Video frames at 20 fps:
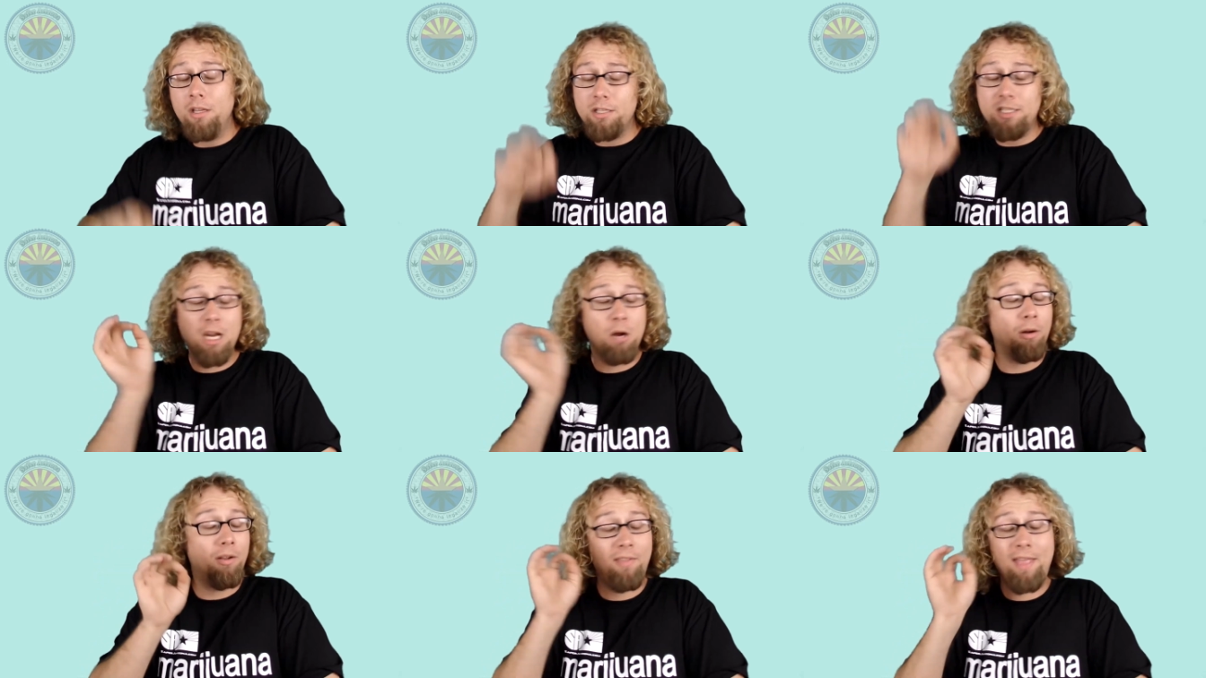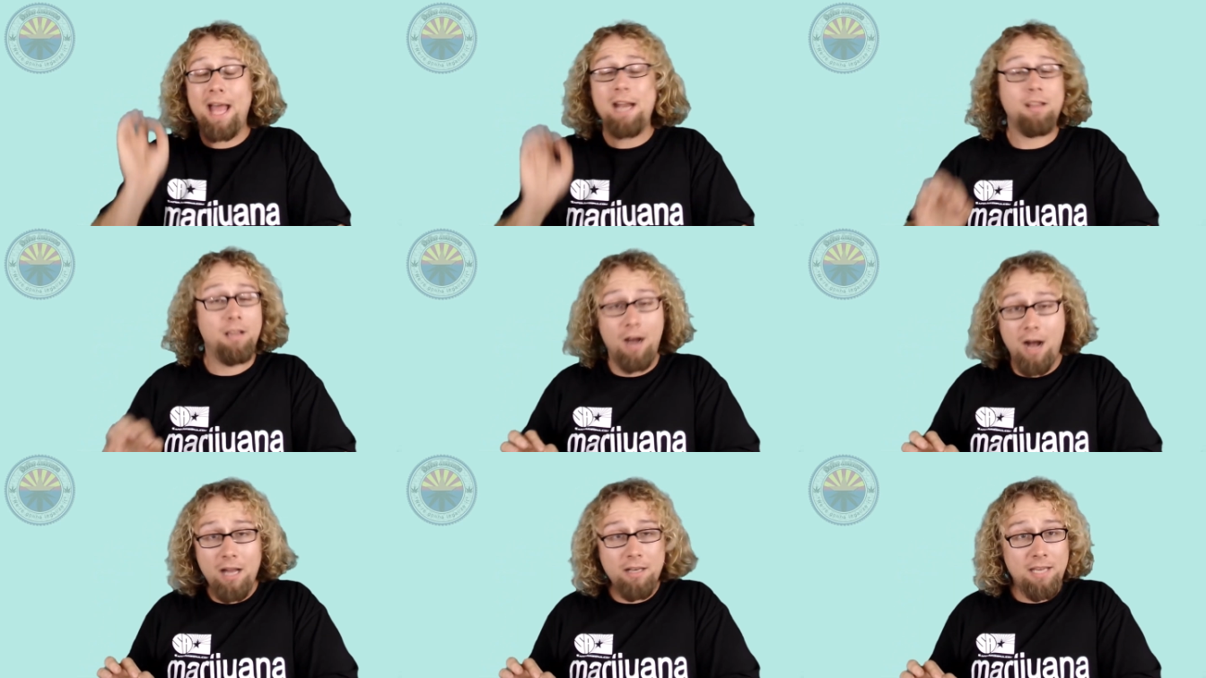So in
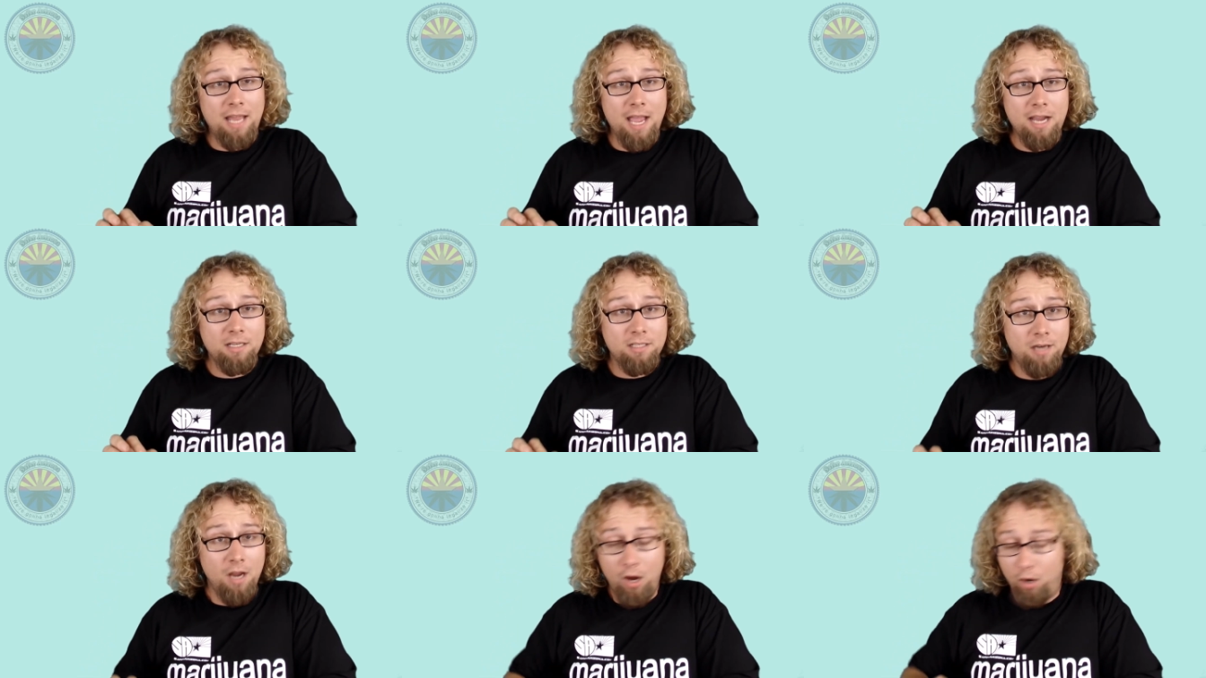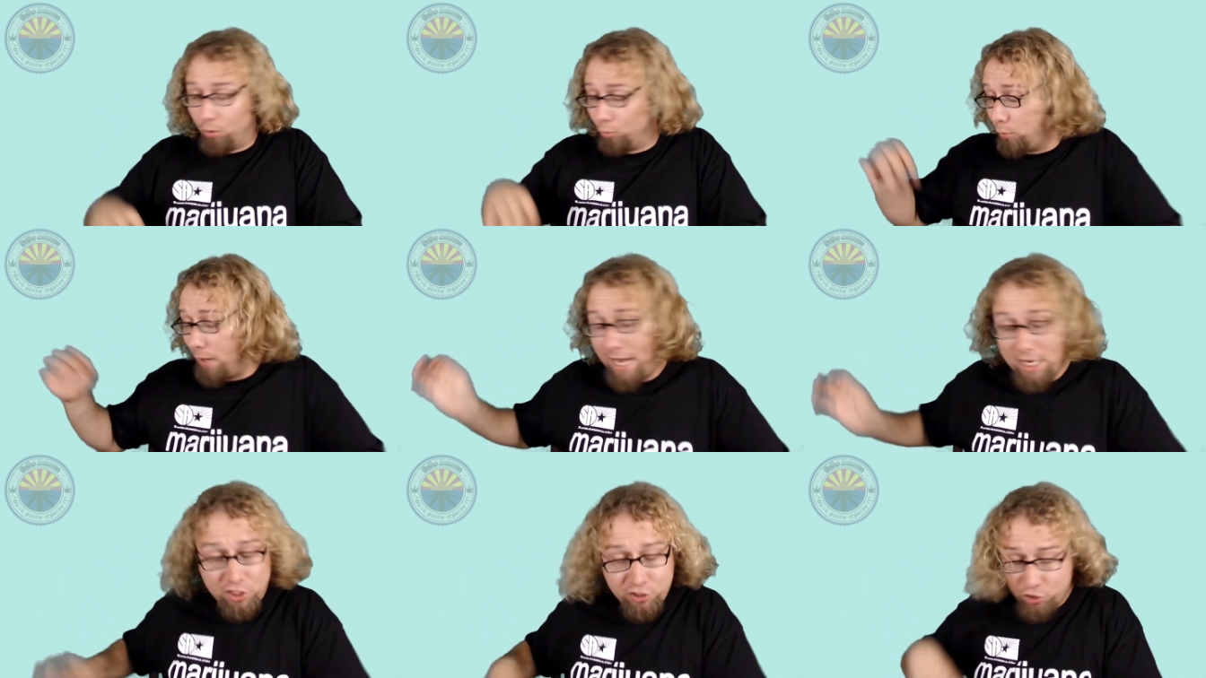that context,
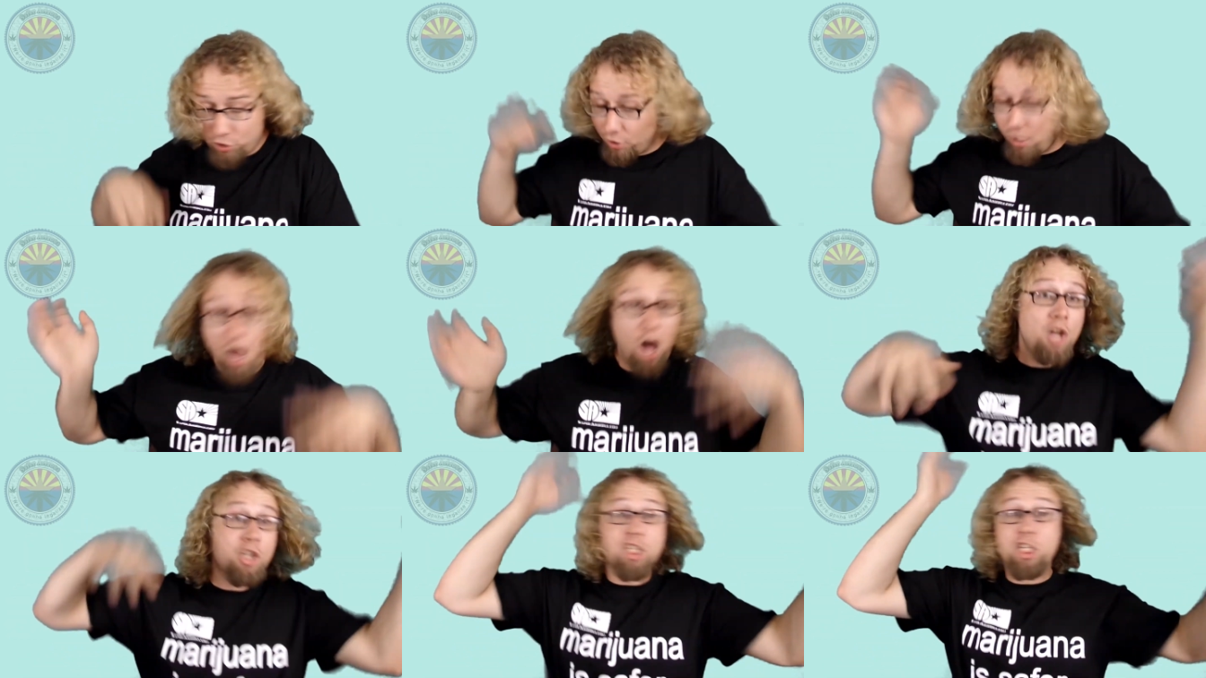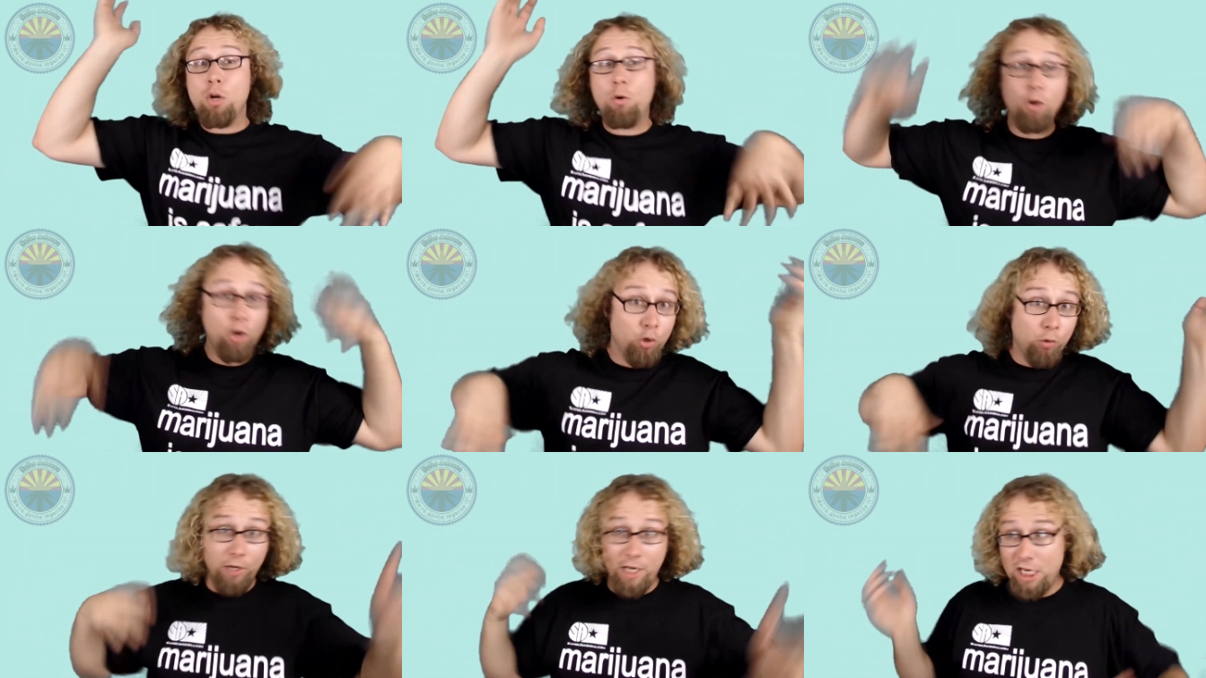Ray Stern also
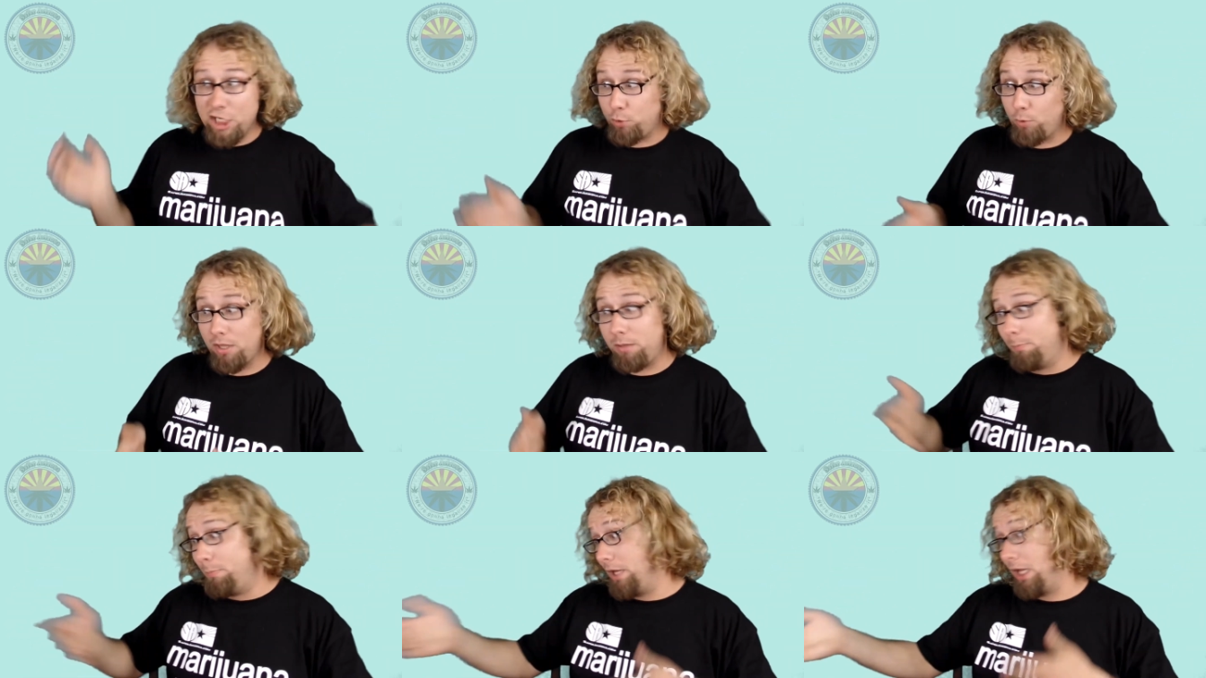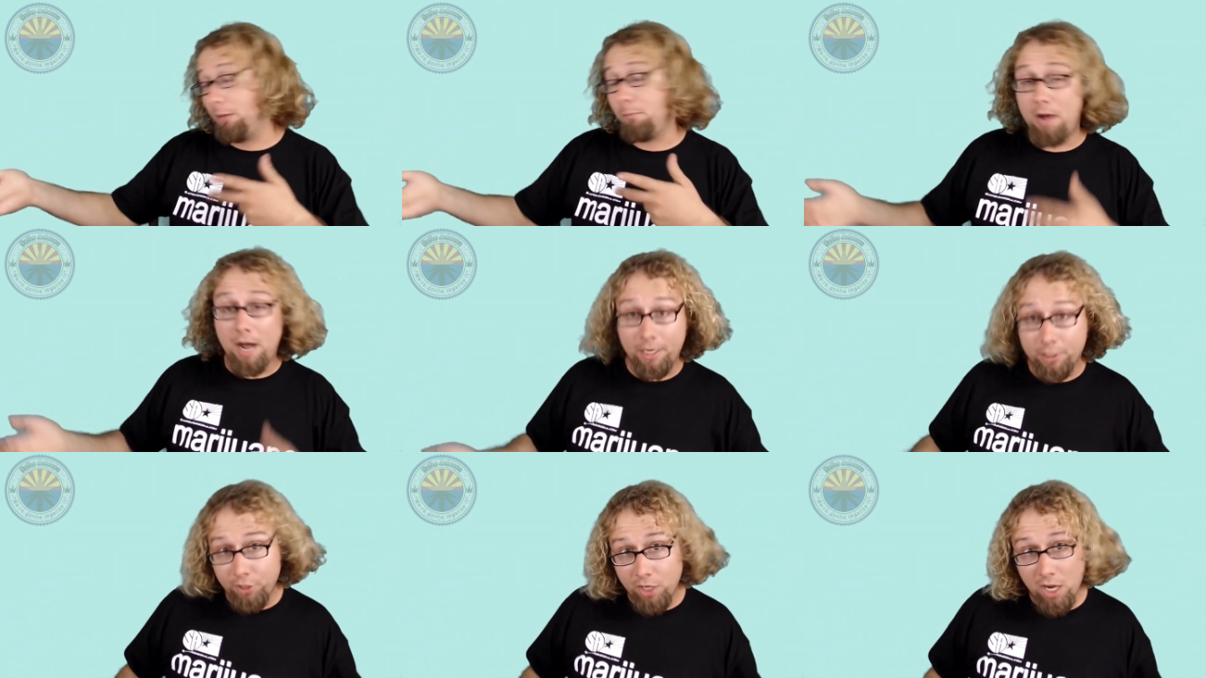agrees with Bill
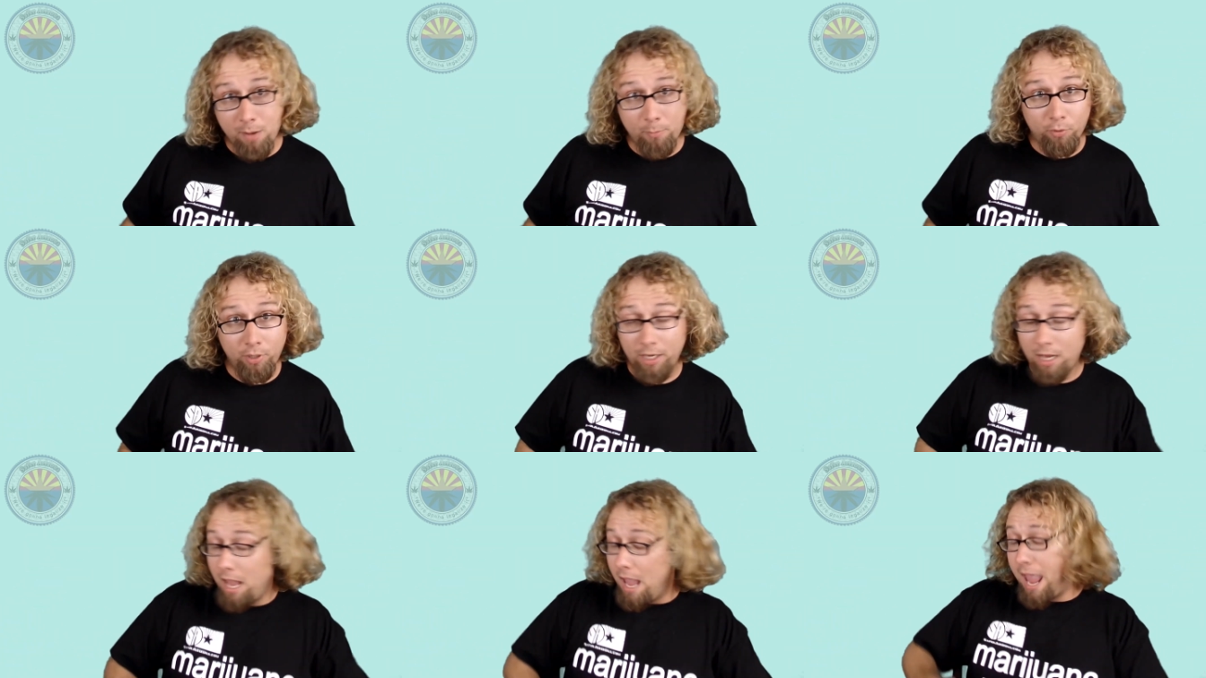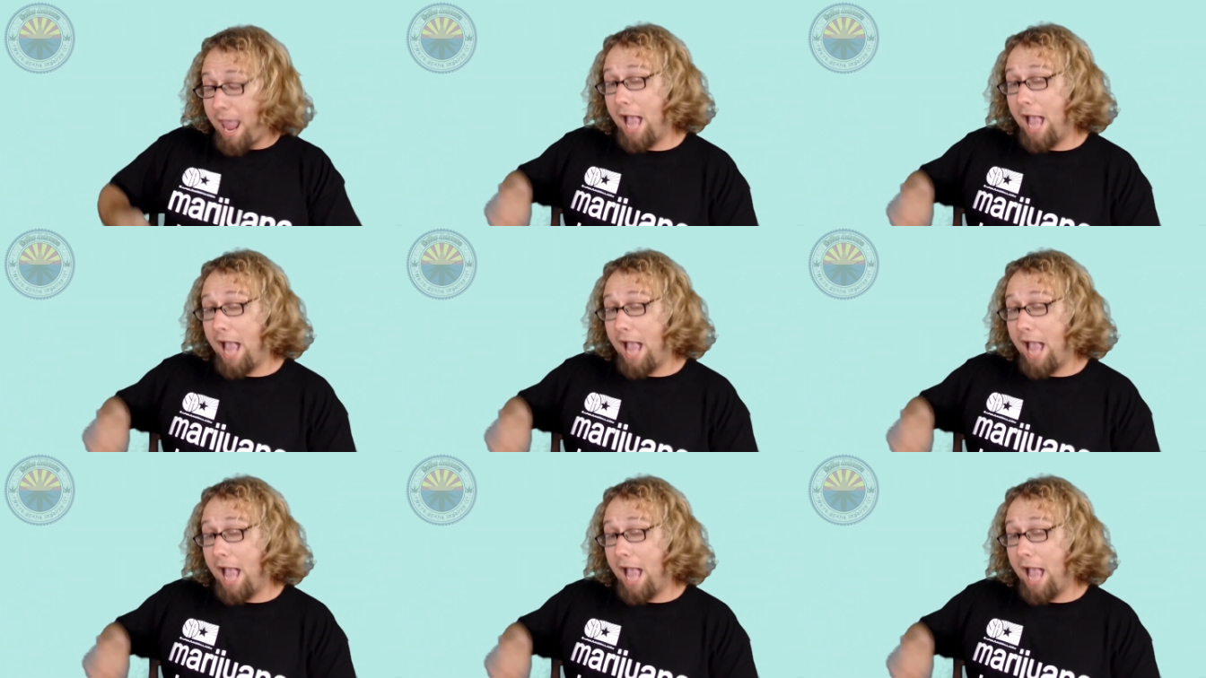Montgomery